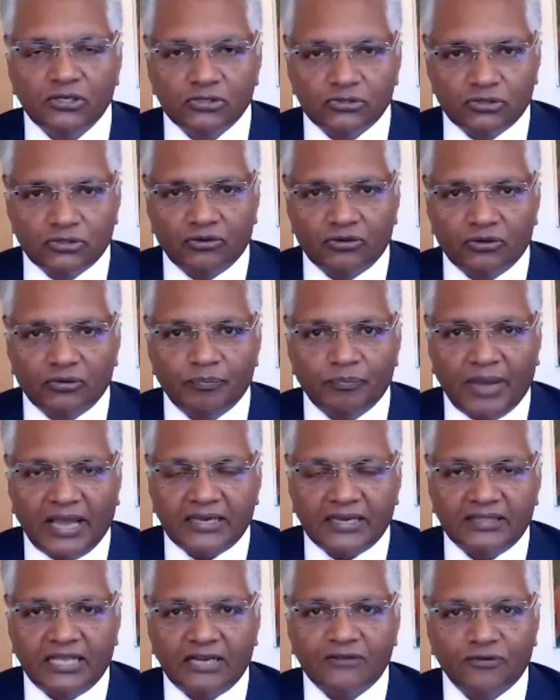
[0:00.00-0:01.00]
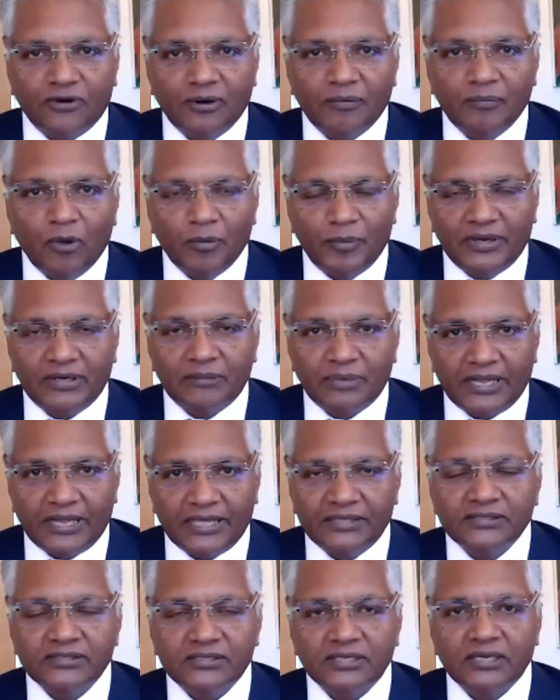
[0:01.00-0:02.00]
So bank that for a moment,
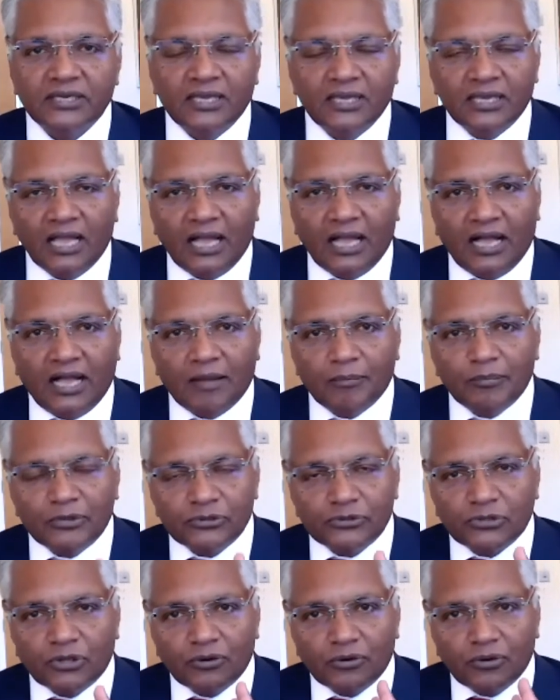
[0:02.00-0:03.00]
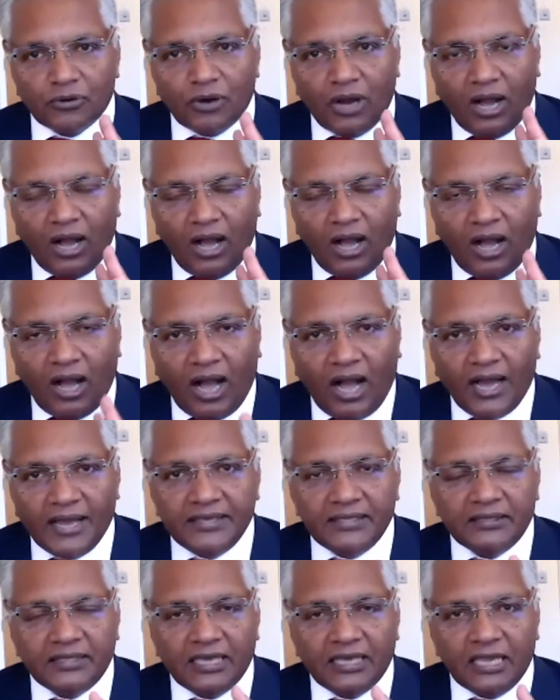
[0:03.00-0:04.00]
please. Um, so
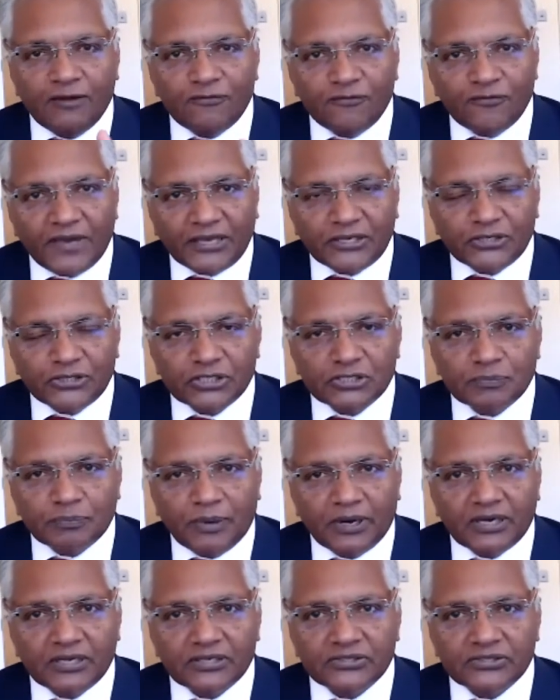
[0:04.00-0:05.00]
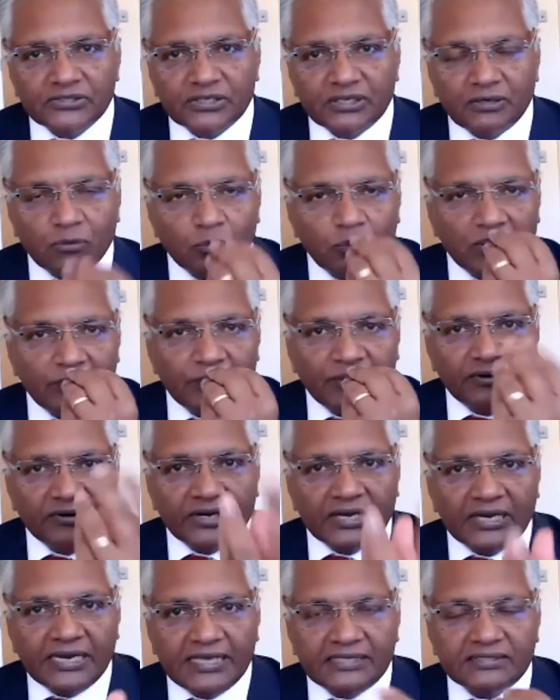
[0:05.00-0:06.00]
I, the infectious person, will be
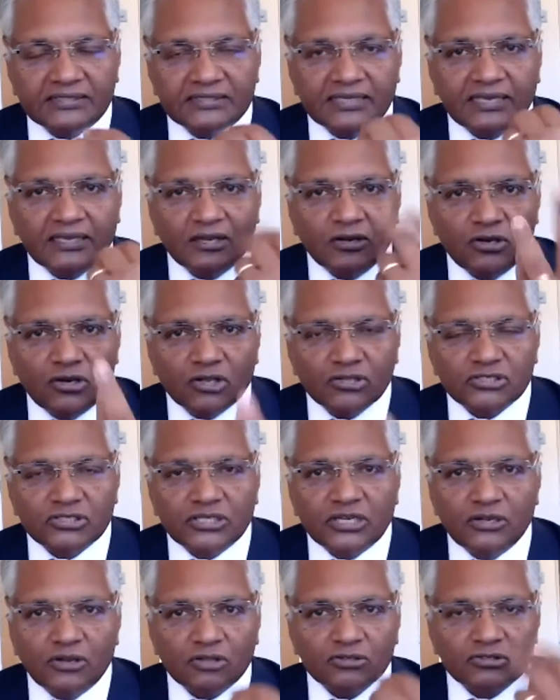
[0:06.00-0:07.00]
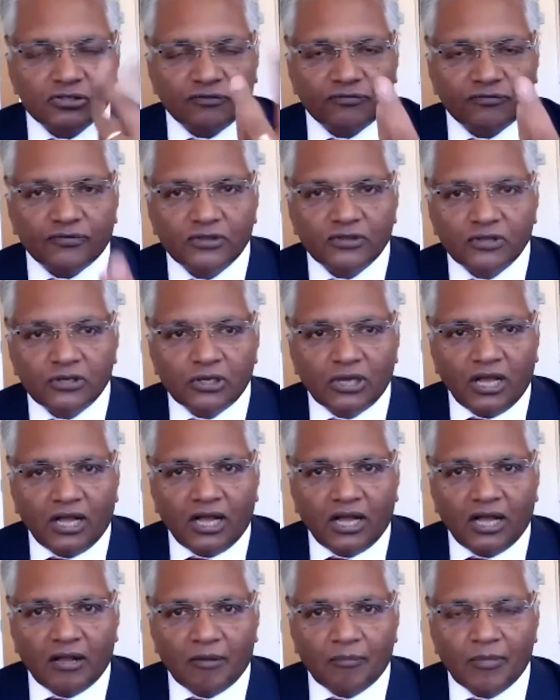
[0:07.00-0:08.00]
releasing lots and lots of
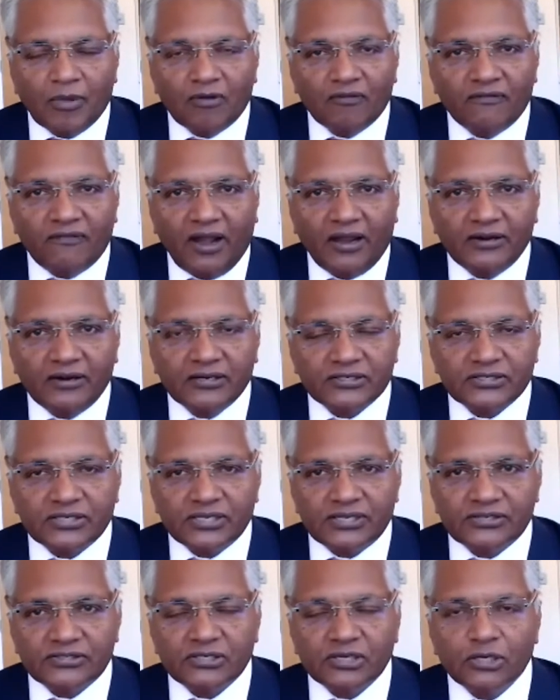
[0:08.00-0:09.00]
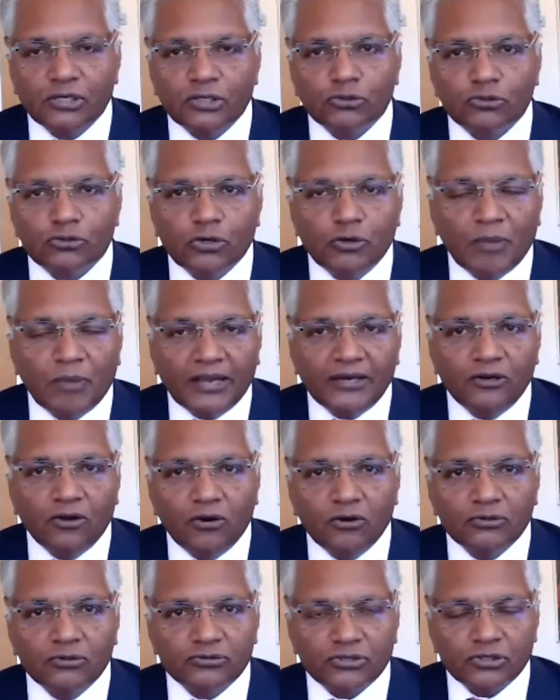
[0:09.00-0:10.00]
uh, viruses through my
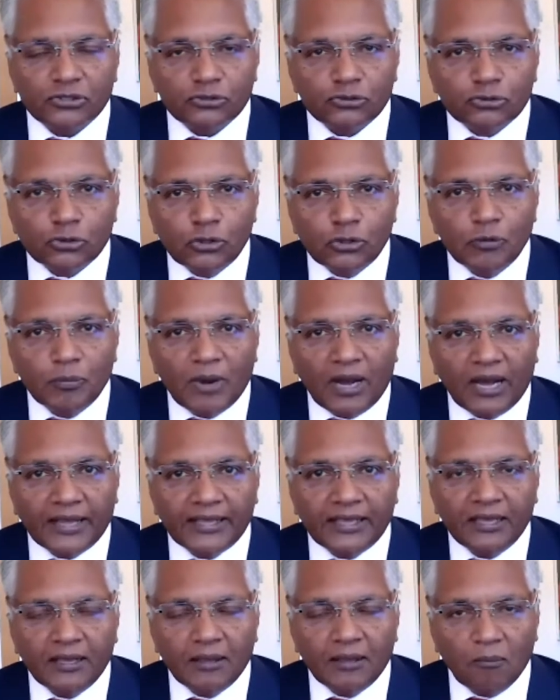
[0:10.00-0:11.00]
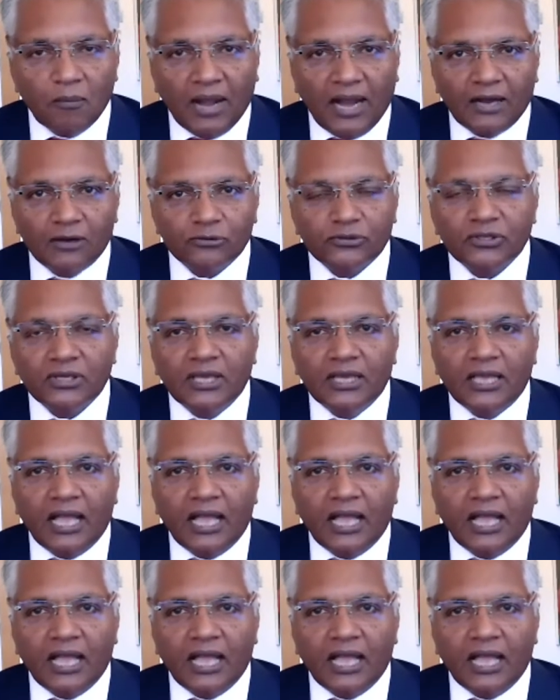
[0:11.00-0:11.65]
nose, through my mouth.